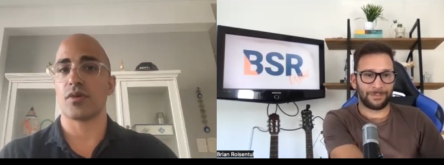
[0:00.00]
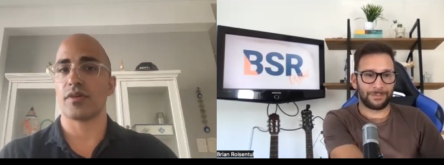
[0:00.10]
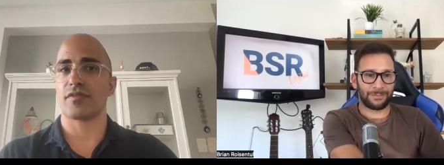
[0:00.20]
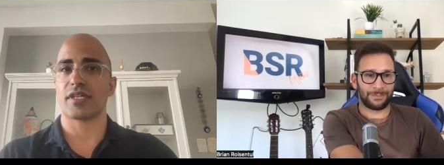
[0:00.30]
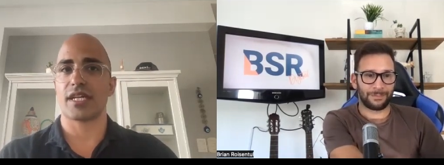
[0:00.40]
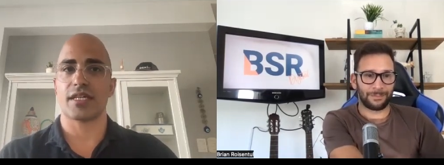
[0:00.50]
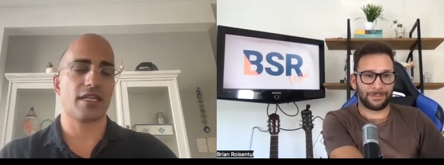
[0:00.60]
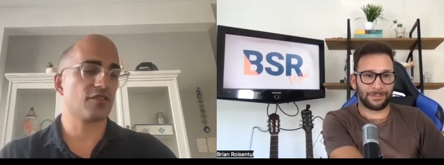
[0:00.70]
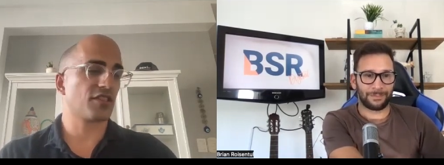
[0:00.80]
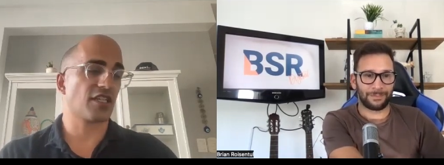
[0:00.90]
Speaker 1: you'll even get
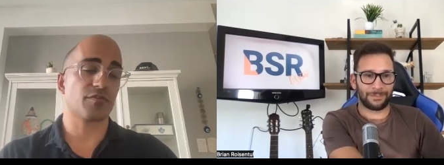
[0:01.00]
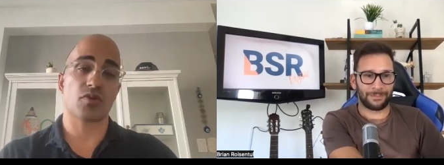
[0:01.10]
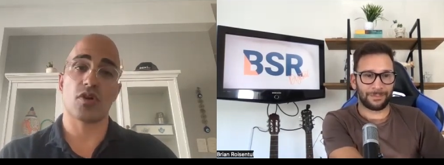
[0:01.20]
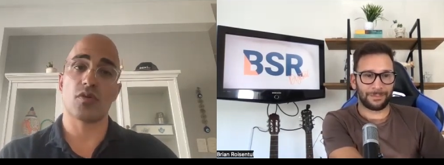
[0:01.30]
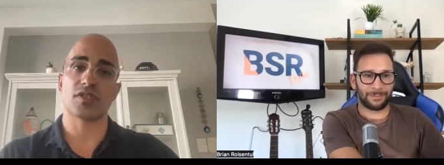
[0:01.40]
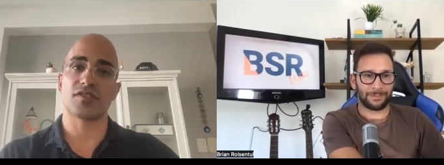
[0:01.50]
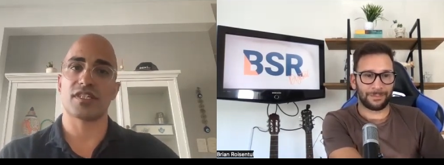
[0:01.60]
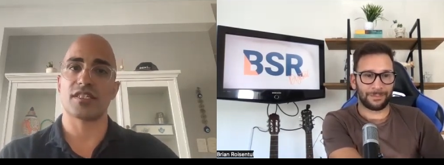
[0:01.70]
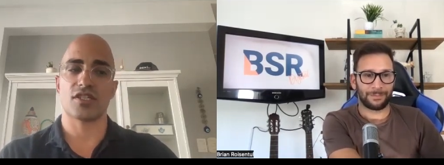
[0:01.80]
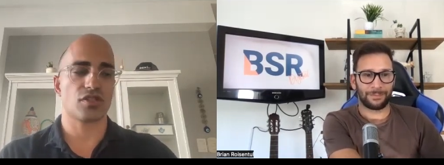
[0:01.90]
Insights Pro, which is
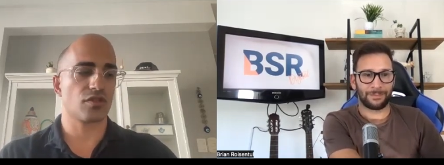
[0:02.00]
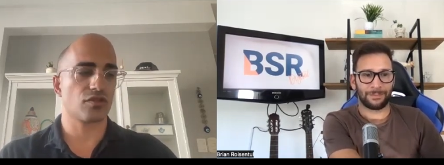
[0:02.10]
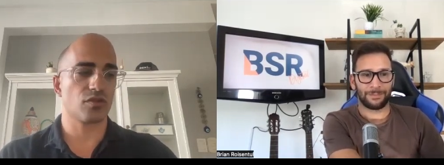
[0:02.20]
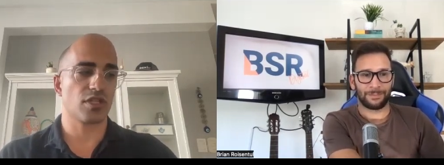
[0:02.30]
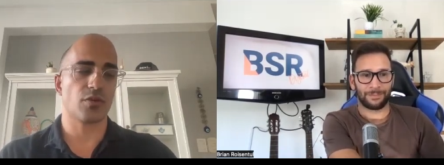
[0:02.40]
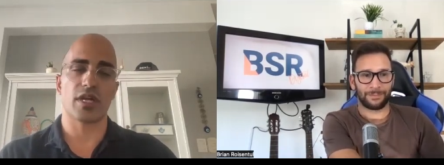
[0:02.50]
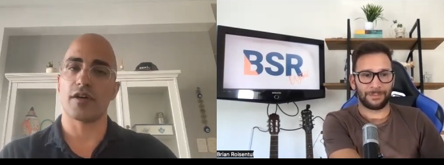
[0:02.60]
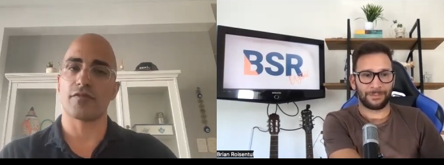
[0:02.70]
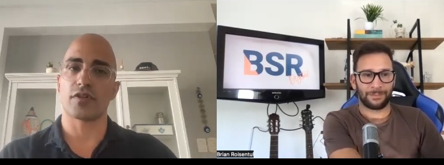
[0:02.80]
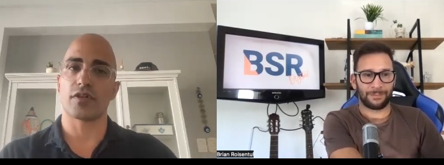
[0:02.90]
an additional tool that we
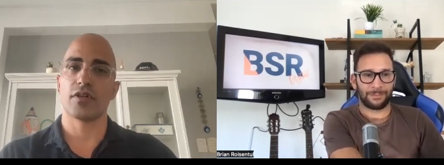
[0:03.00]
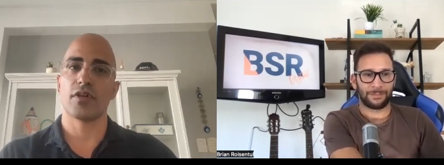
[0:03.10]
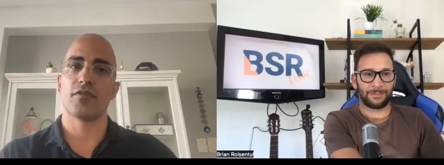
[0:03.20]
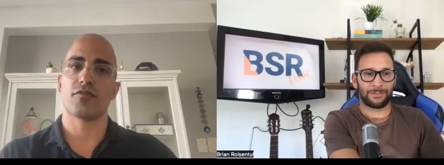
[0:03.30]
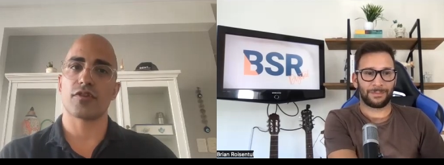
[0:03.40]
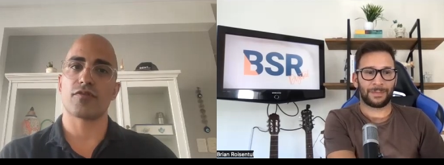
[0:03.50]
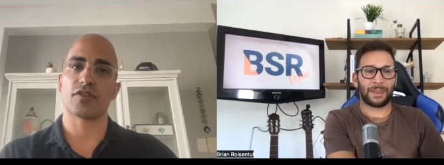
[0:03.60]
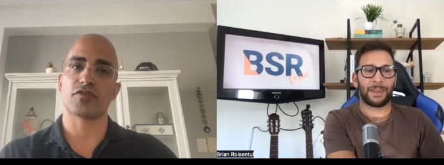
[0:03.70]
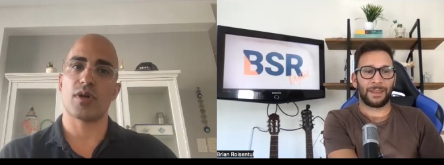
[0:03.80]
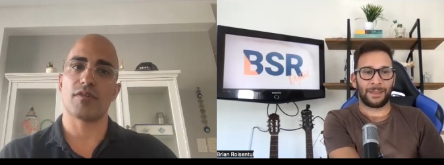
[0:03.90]
offer for the
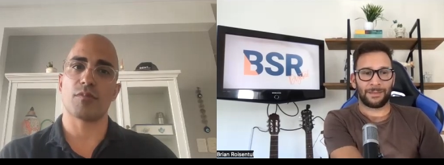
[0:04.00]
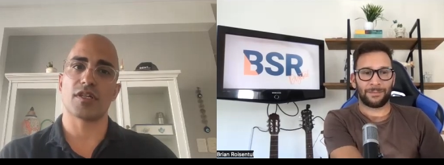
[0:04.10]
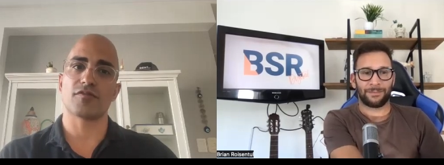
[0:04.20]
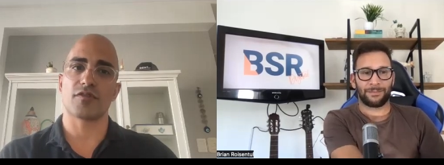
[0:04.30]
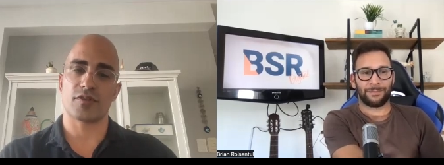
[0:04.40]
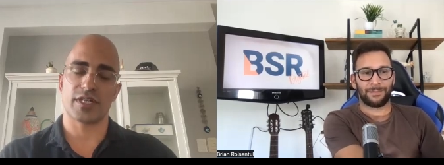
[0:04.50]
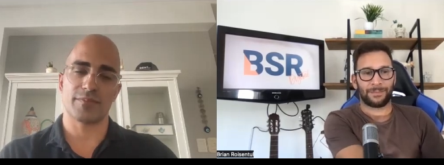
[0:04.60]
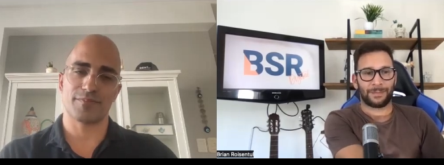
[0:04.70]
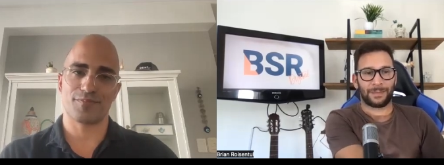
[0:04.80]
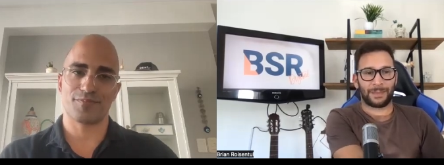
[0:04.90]
first 12 months for free.
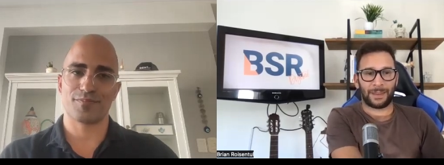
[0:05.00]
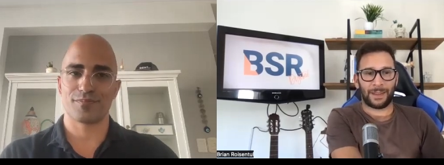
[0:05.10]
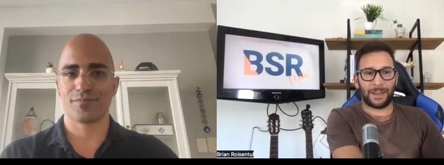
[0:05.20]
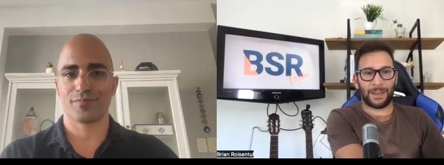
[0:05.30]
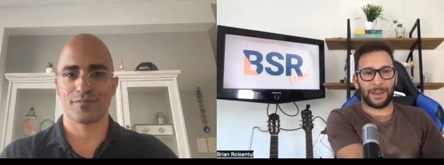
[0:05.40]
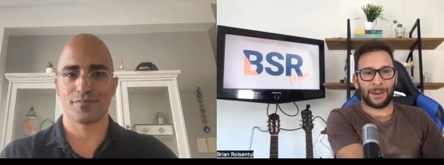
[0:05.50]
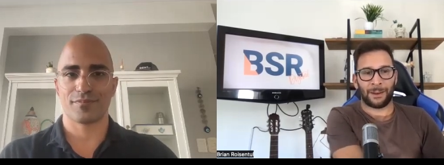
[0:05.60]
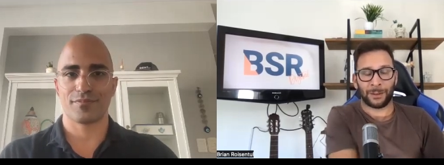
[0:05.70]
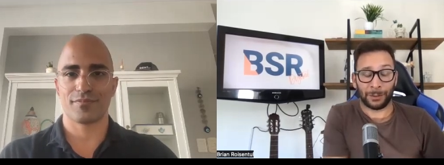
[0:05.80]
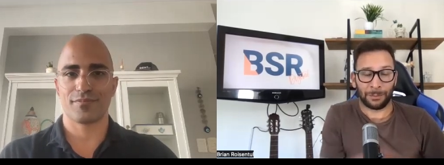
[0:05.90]

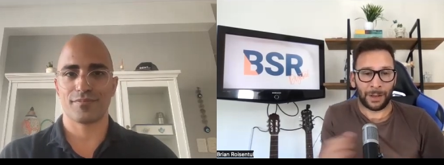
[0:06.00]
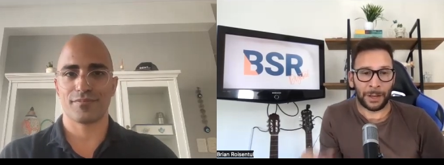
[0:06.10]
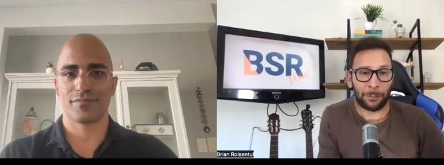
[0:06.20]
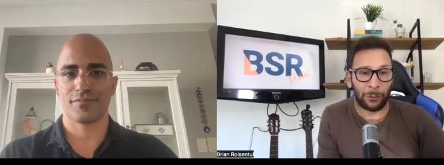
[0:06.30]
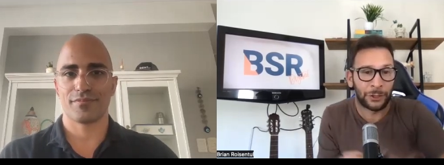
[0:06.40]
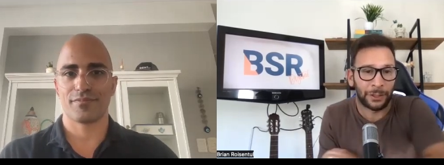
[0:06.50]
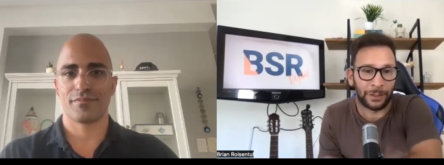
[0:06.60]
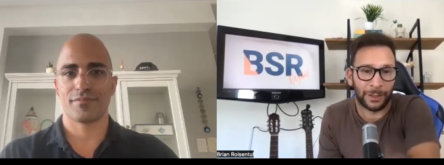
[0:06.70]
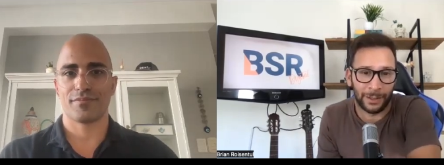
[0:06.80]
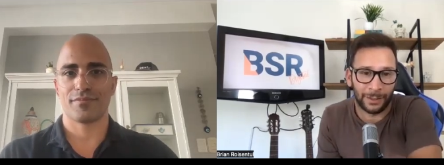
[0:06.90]
Speaker 2: Awesome. I
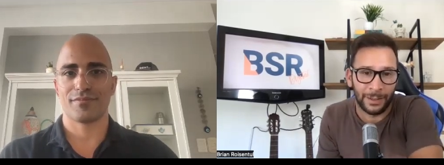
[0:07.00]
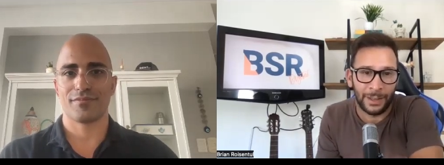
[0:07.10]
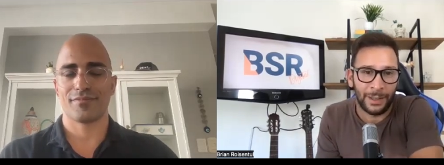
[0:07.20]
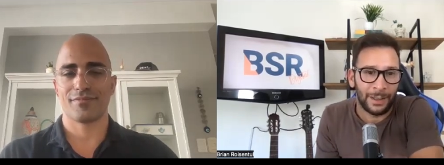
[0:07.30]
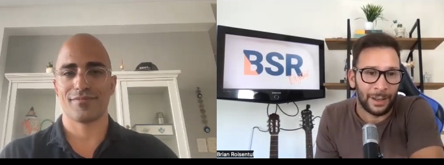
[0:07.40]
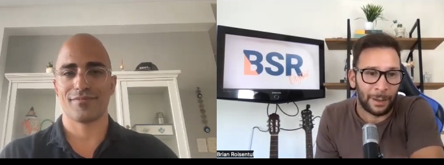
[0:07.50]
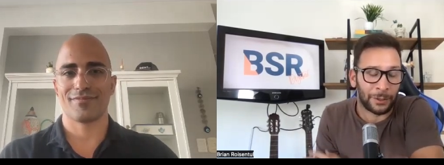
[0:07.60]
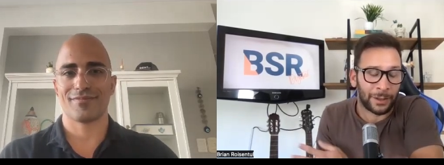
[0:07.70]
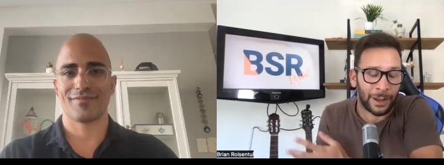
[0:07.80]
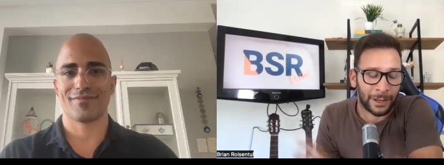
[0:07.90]
appreciate that.
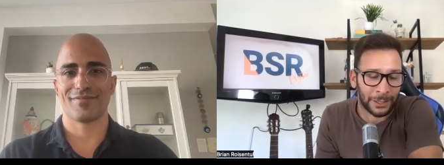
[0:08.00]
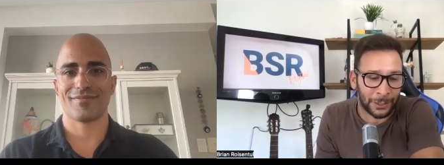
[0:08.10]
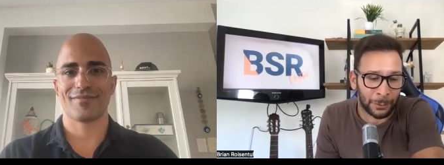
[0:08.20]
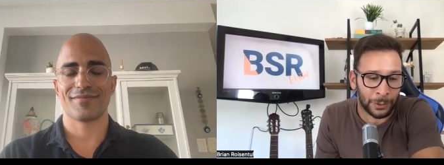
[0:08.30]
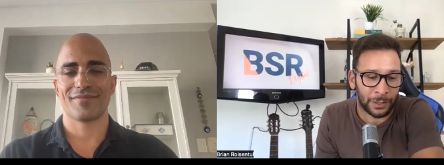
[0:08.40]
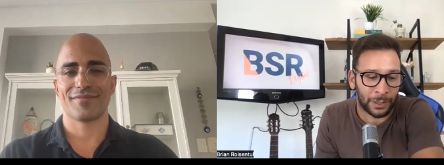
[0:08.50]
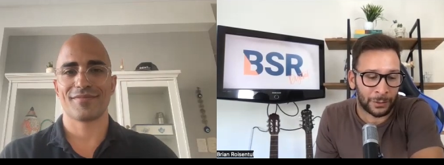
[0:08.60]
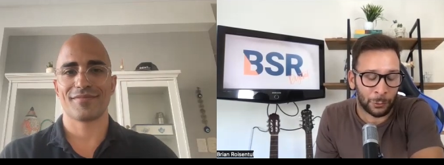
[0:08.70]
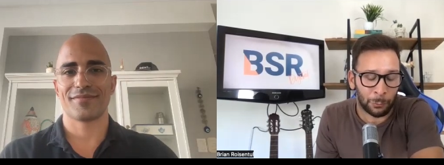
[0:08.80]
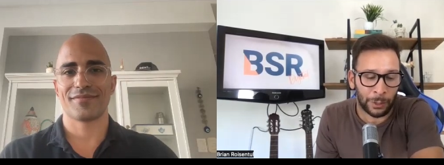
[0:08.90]
I mean, Ash, it
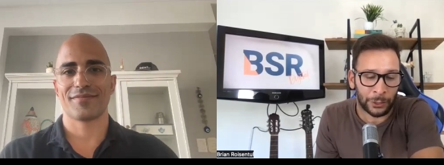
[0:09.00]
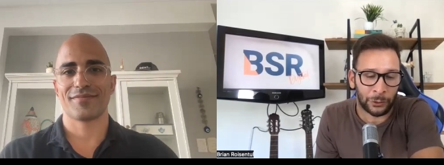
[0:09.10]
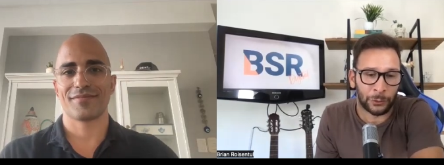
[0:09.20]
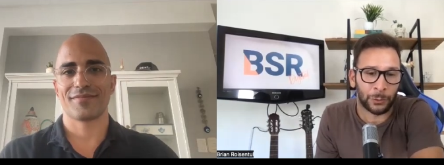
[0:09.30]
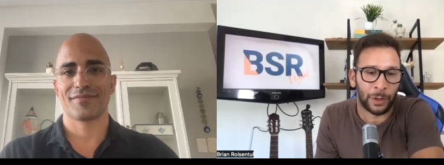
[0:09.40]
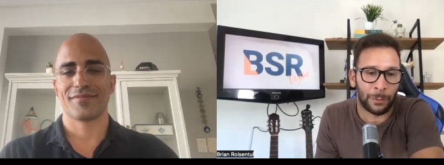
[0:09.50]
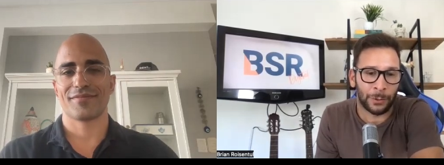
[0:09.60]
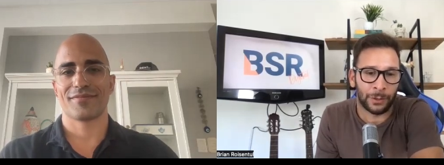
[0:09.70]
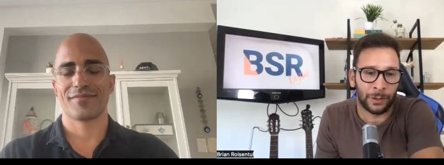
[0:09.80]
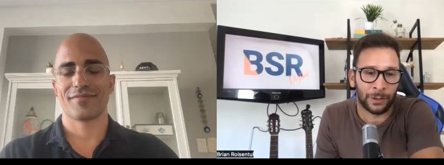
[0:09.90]
was a uh, true pleasure to
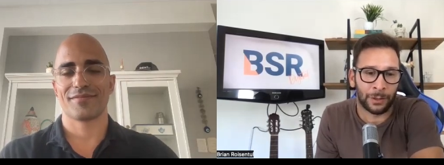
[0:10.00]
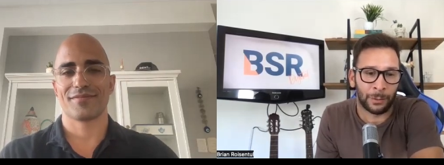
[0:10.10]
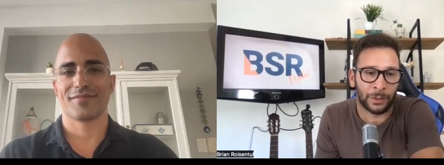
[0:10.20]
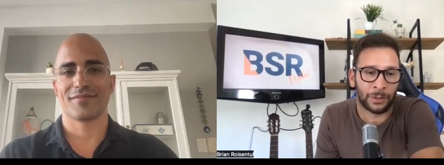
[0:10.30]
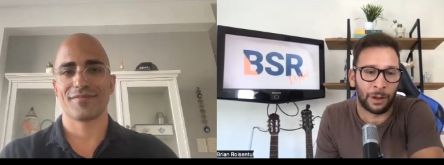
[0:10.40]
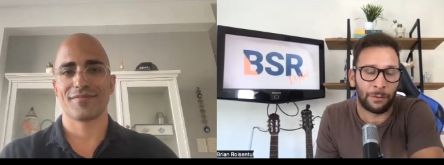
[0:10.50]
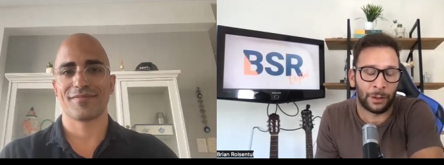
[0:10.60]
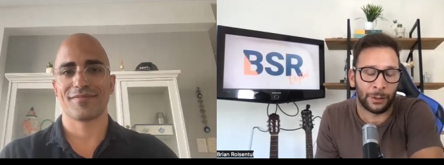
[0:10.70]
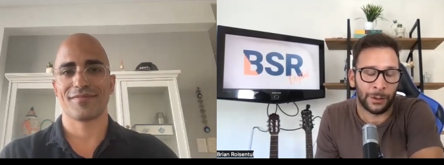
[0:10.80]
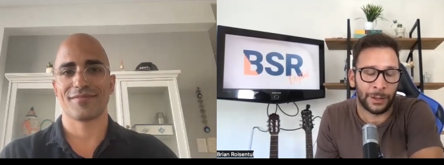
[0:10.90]
have you on. It was
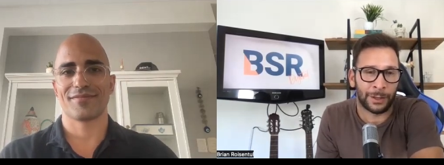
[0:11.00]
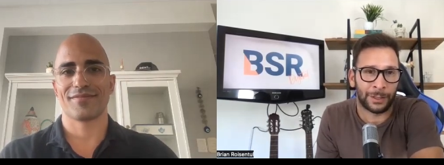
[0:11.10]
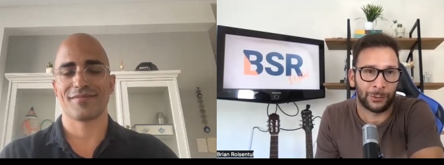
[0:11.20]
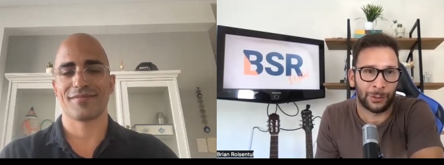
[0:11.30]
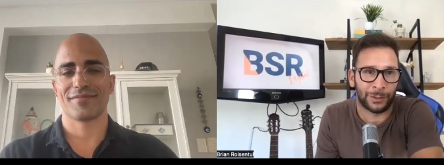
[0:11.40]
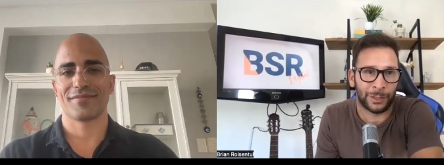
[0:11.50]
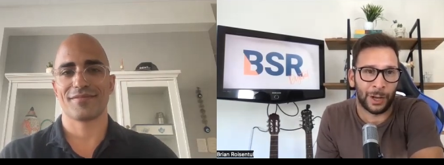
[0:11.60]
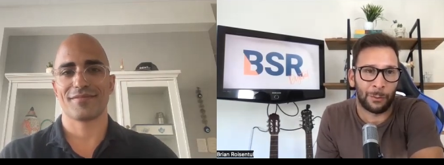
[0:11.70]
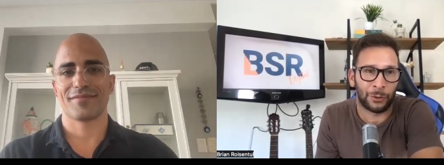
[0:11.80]
definitely an interesting